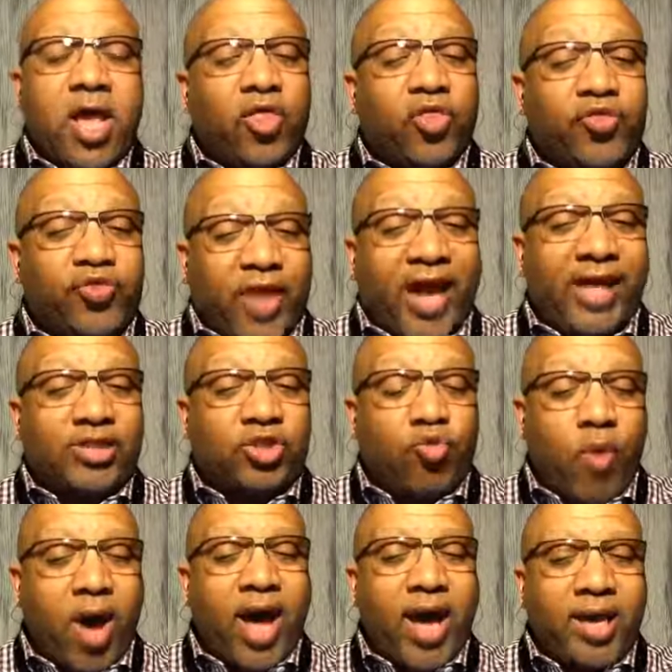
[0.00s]
That's
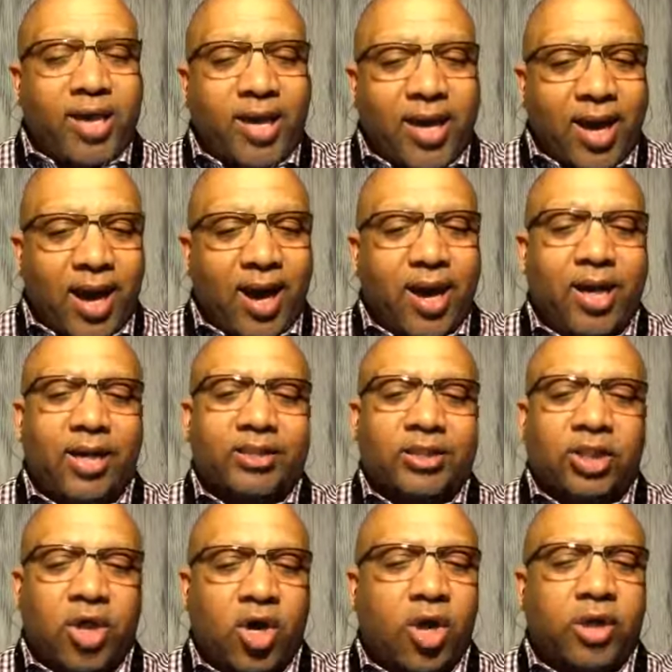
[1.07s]
why God
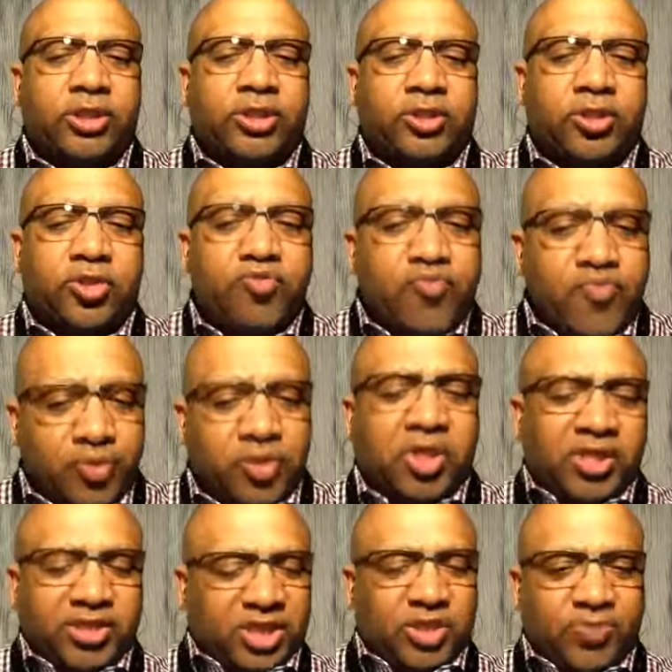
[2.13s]
talks to,
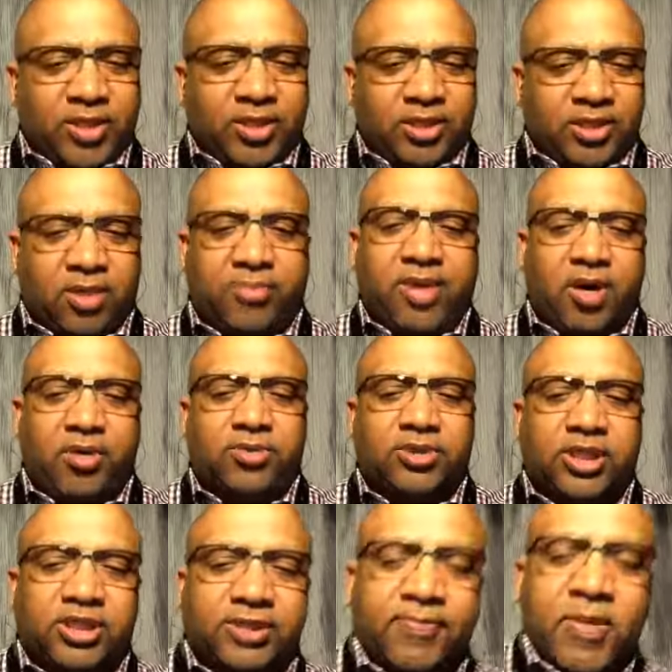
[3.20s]
to speaks to
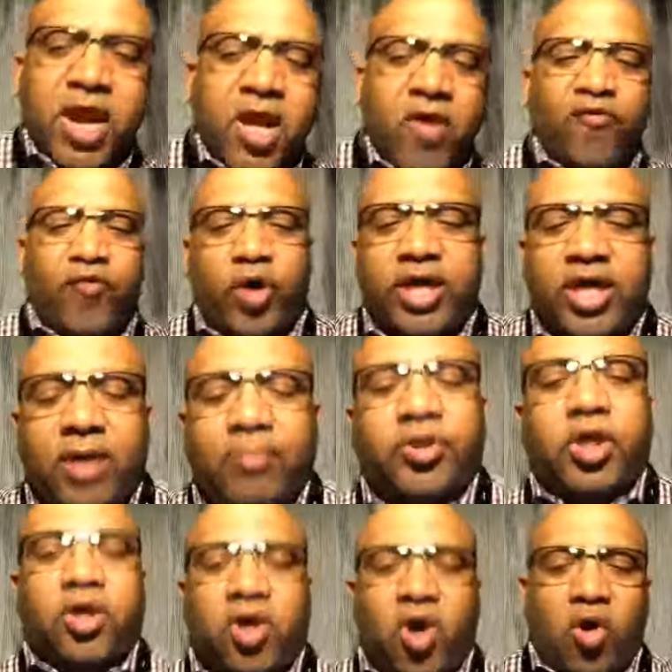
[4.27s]
Moses for him
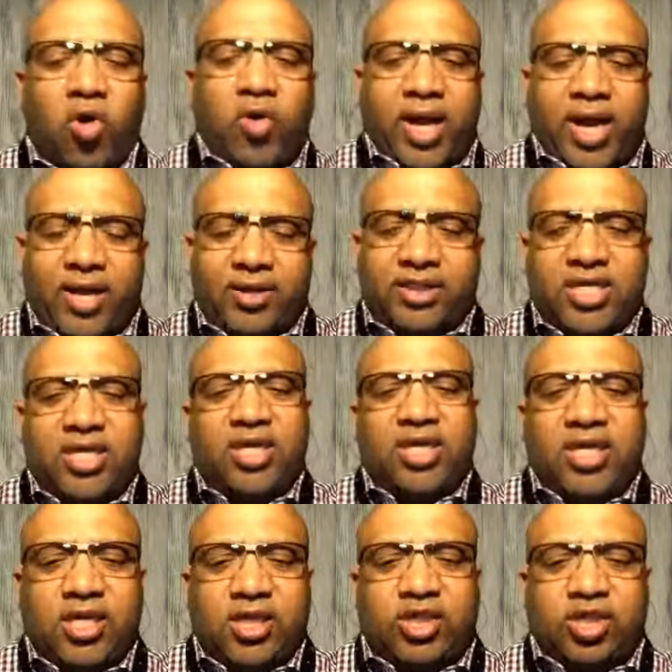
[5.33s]
to go down to
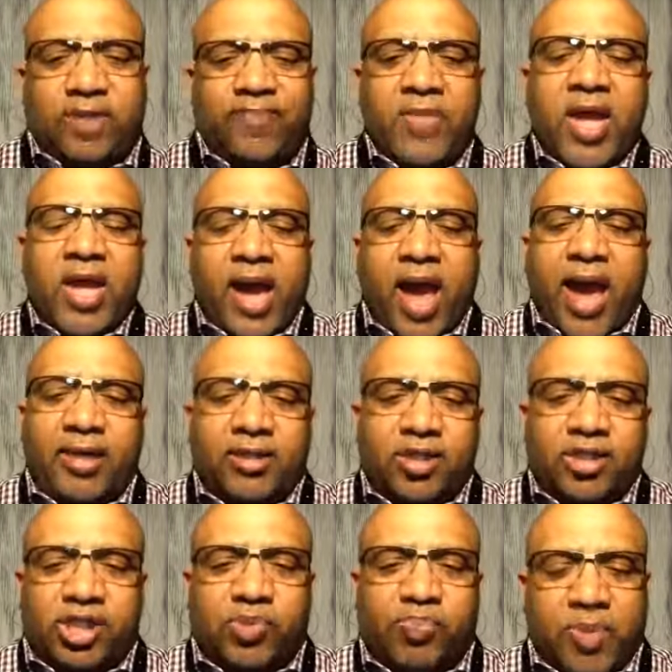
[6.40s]
Egypt and to
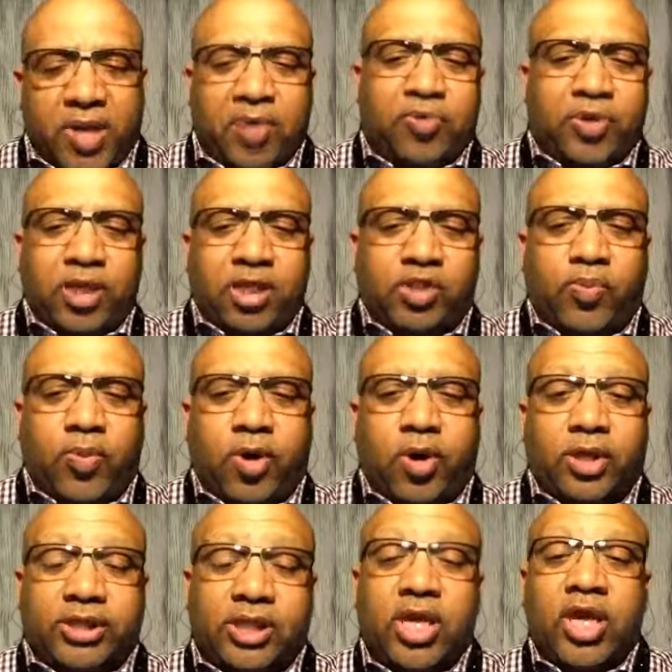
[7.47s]
speak these
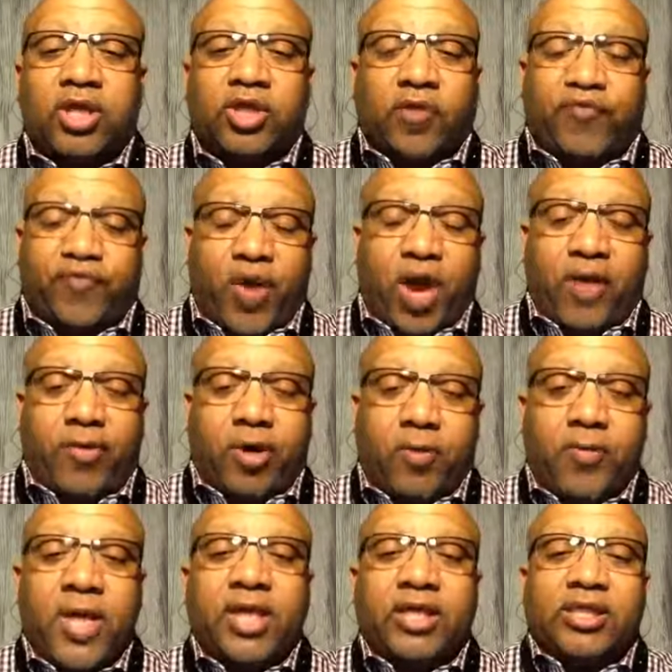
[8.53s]
words to
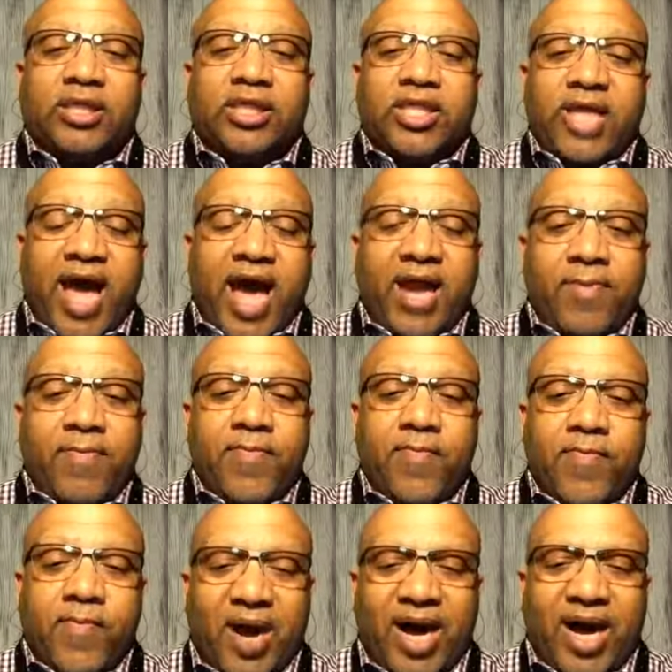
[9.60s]
Pharaoh, let
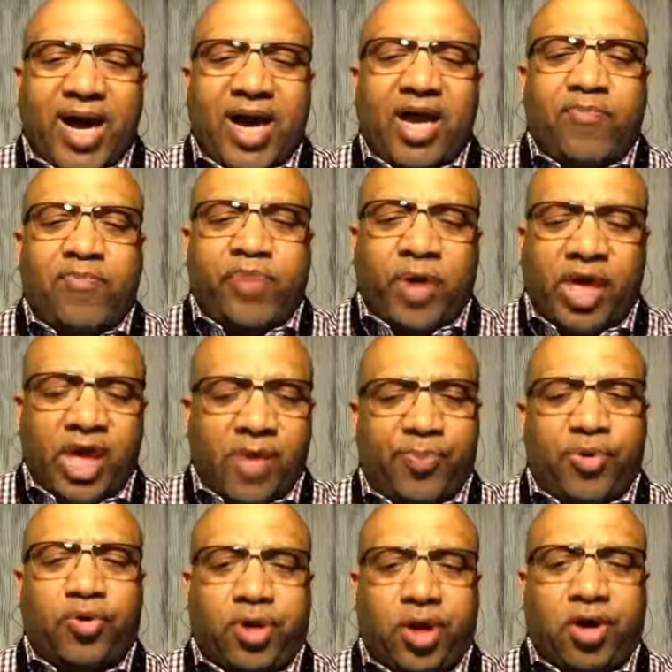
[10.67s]
my
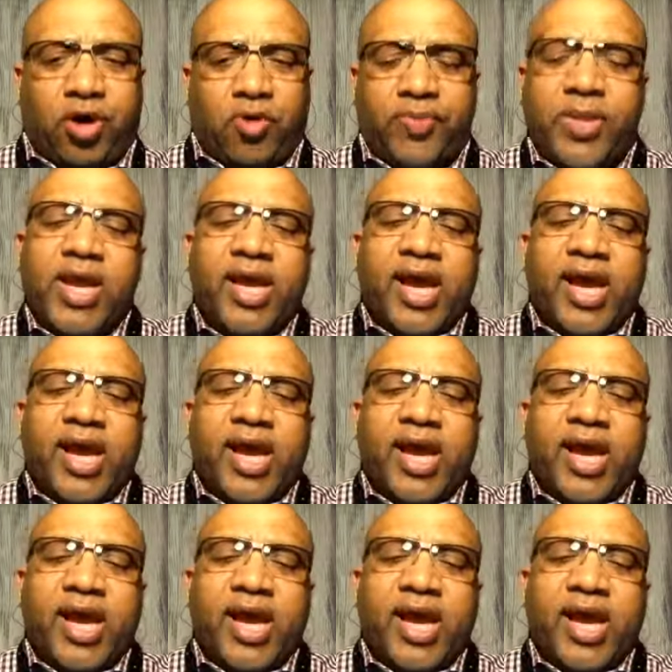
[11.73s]
people go.